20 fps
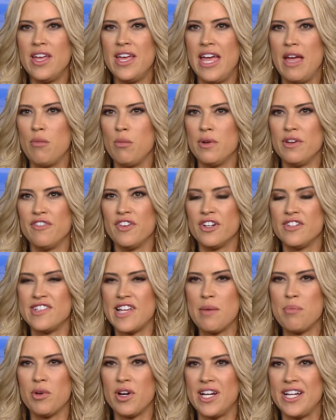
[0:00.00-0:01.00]
and when we first
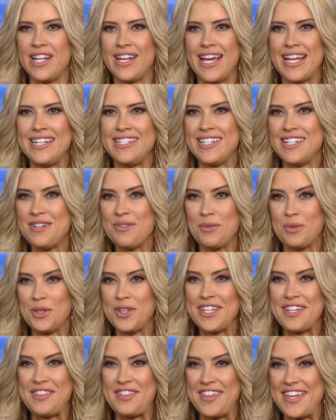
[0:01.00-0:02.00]
separated, I didn't
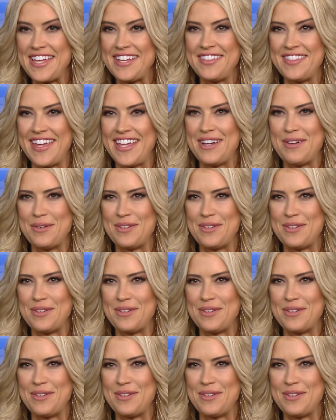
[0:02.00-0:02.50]
really think that it